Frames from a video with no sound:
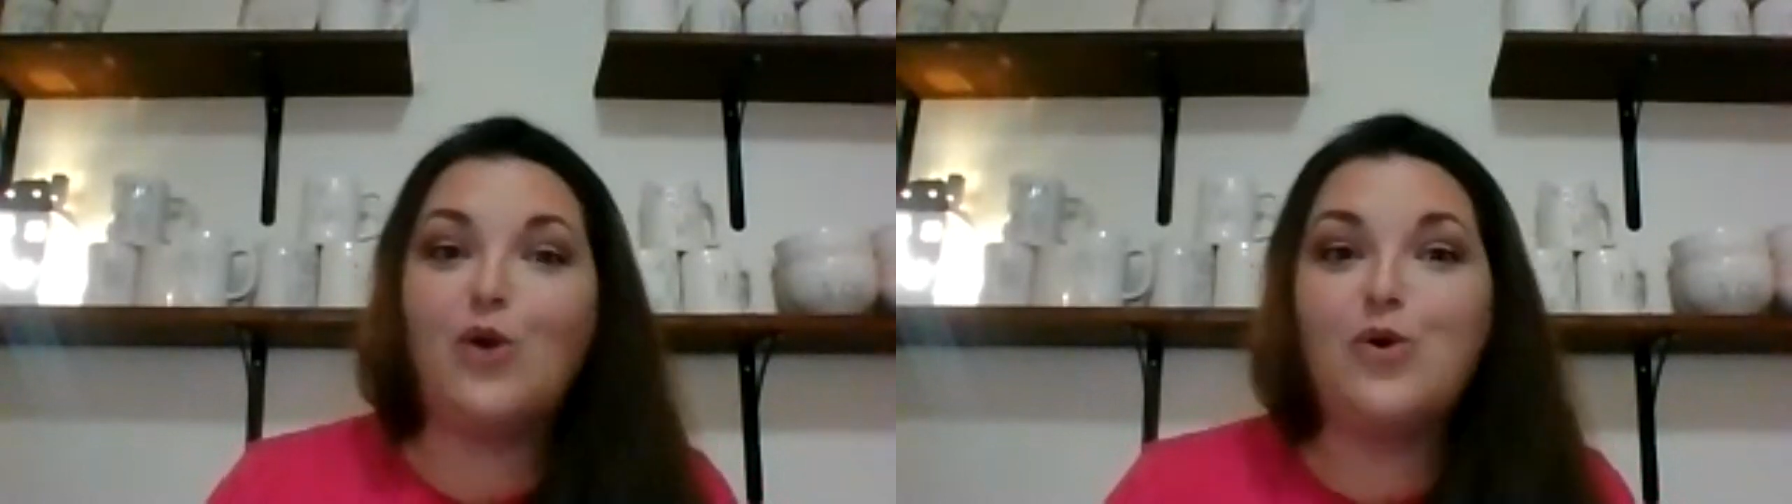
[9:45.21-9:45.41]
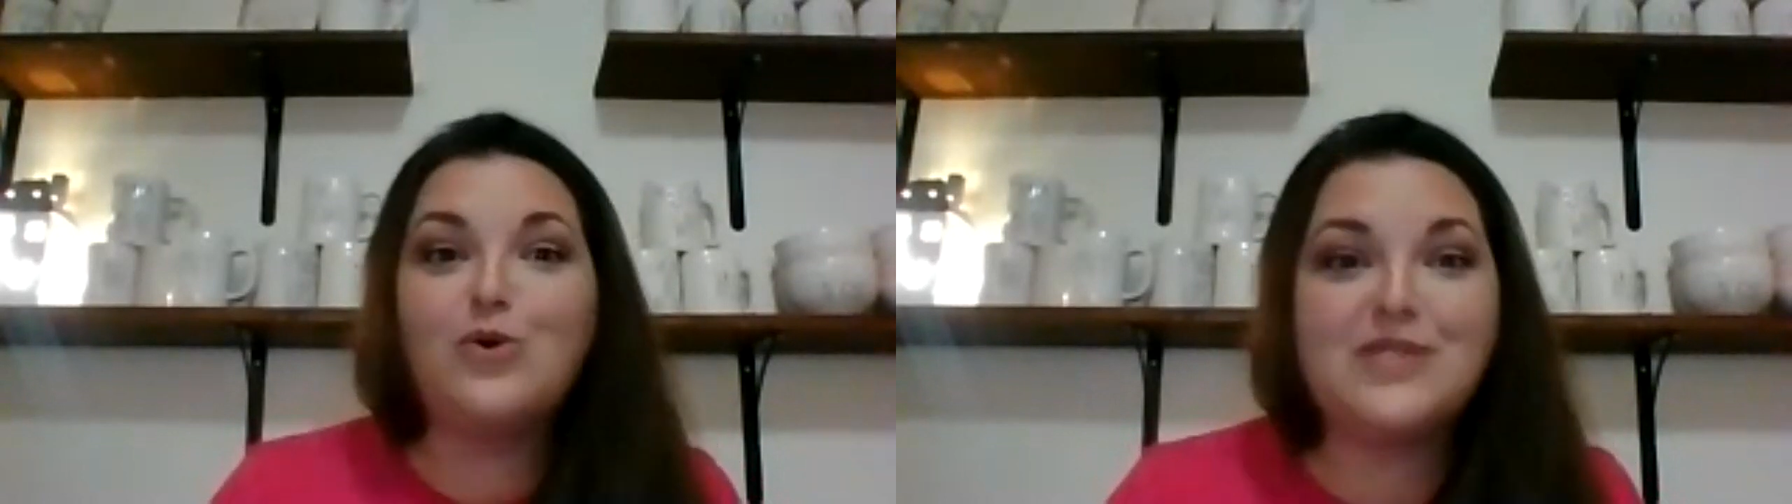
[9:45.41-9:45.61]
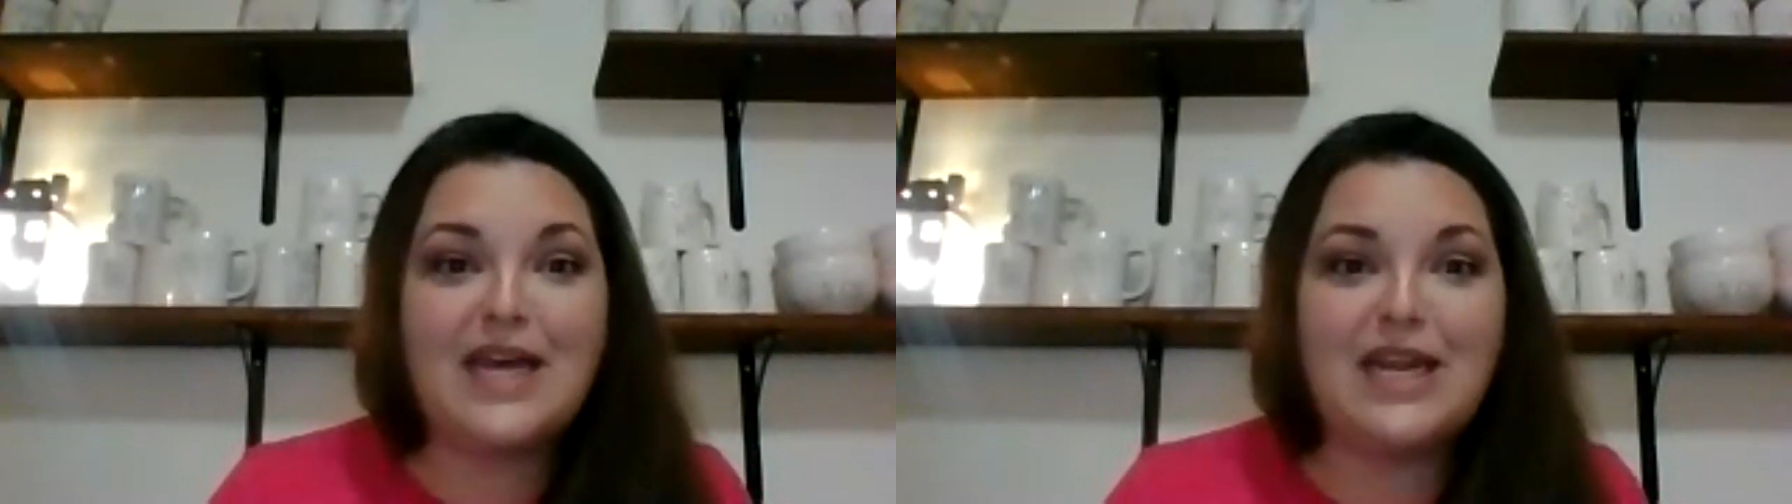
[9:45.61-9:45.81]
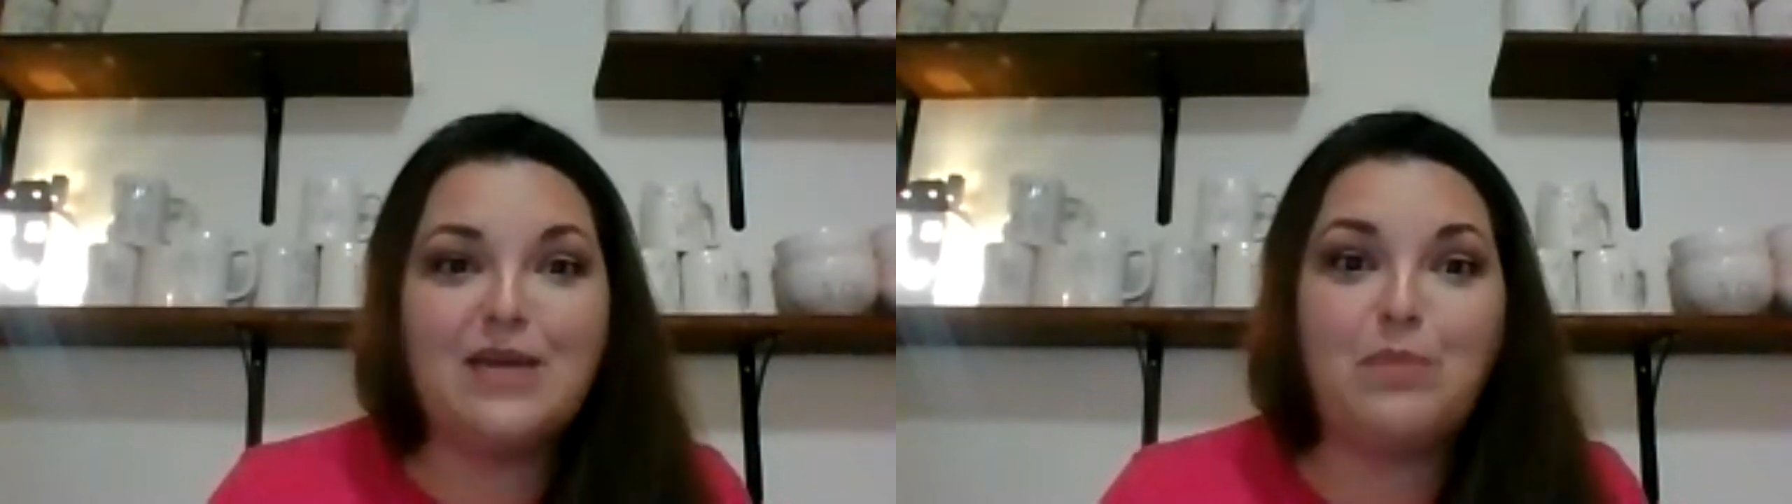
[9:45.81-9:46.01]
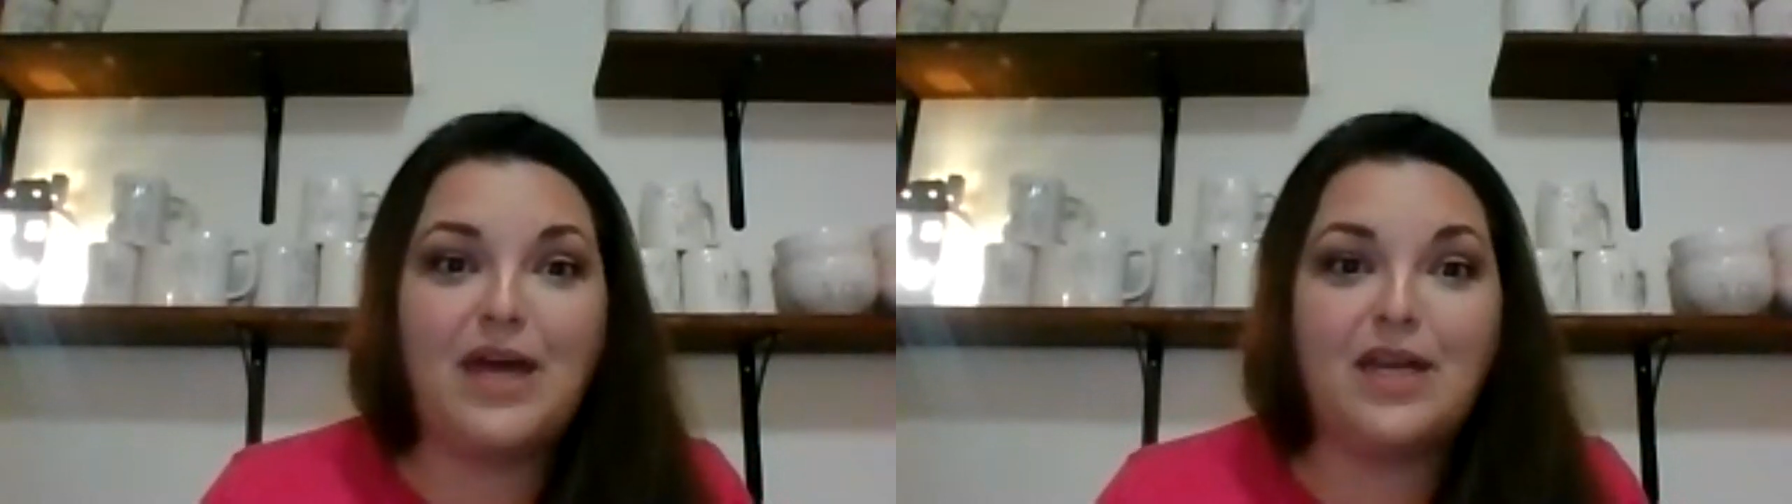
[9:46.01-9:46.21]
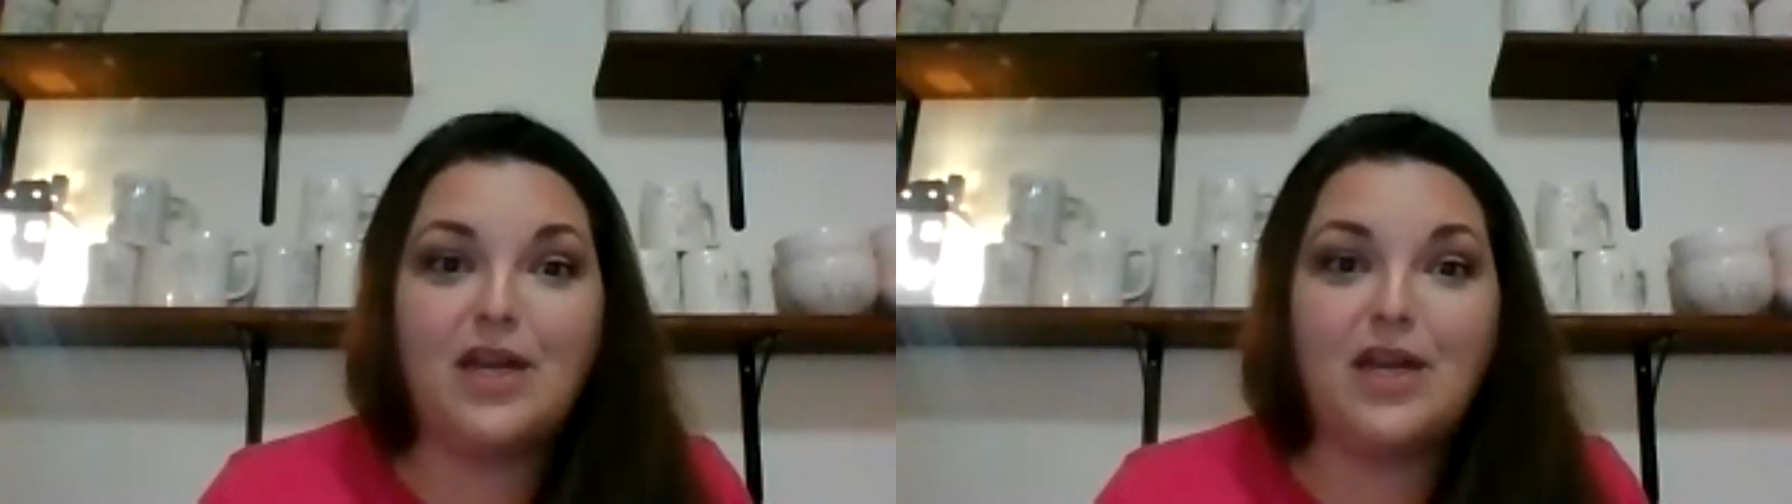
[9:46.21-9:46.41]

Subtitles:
who said it, but